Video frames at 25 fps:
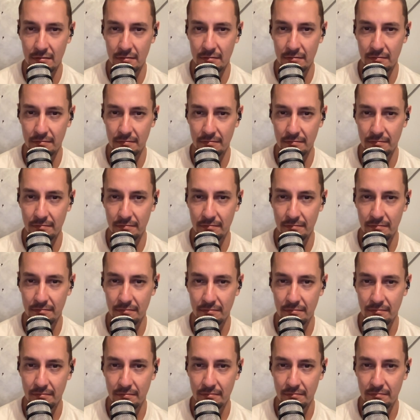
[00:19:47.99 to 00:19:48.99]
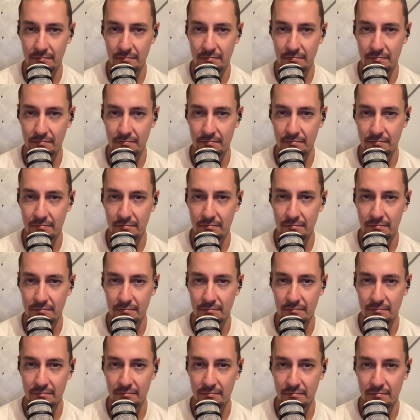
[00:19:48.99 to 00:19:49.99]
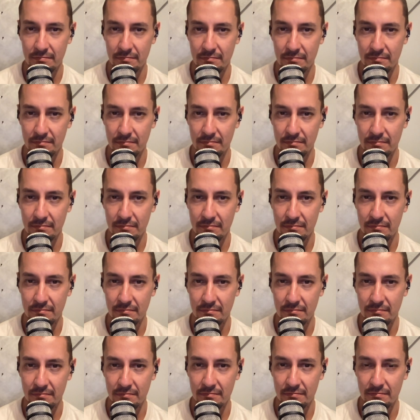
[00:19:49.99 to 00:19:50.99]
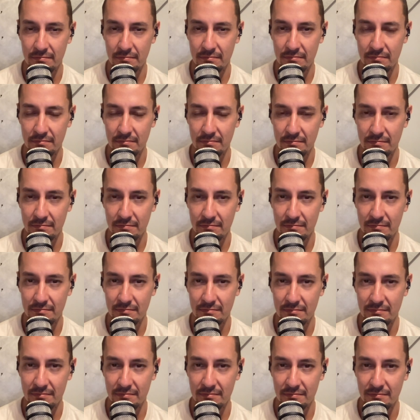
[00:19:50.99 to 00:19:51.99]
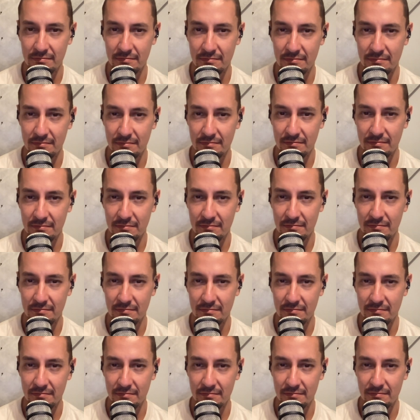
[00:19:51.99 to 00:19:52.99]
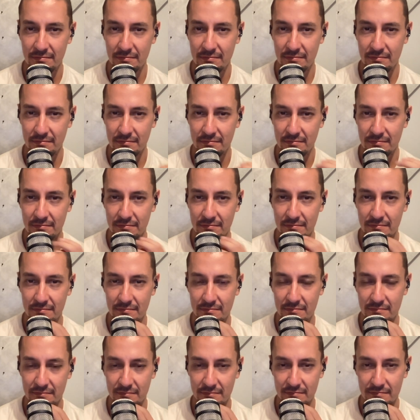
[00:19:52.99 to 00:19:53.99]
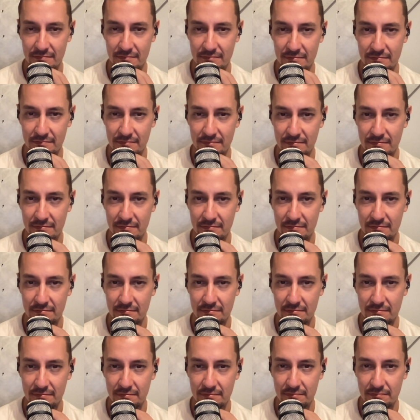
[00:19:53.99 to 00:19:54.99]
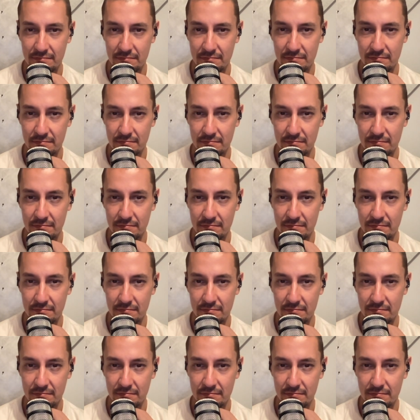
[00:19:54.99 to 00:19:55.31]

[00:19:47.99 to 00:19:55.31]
(silent)